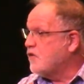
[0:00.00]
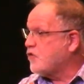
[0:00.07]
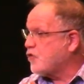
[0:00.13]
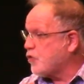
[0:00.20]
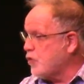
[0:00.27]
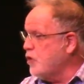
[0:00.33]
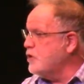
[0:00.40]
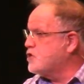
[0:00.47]

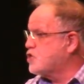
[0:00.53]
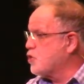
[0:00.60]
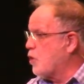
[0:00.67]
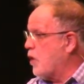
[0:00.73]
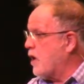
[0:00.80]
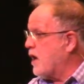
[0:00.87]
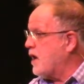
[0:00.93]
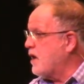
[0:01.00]
true
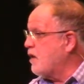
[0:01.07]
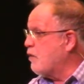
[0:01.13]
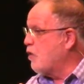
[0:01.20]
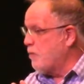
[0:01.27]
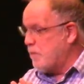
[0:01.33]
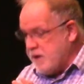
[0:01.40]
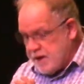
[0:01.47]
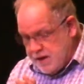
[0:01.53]
joy,
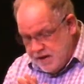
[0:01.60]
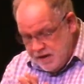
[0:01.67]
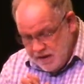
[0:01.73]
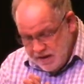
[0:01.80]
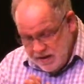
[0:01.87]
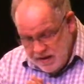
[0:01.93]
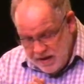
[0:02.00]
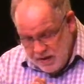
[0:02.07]
will
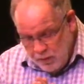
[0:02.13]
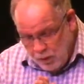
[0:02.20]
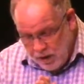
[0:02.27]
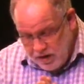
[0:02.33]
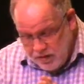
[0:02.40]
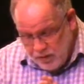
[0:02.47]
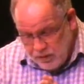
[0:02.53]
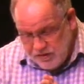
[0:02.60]
be
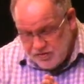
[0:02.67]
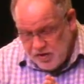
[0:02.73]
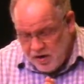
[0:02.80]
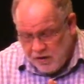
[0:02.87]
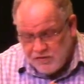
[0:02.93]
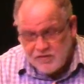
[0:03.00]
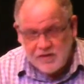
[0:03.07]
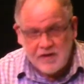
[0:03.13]
one of the
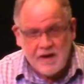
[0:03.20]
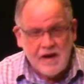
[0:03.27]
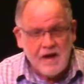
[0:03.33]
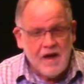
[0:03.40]
results.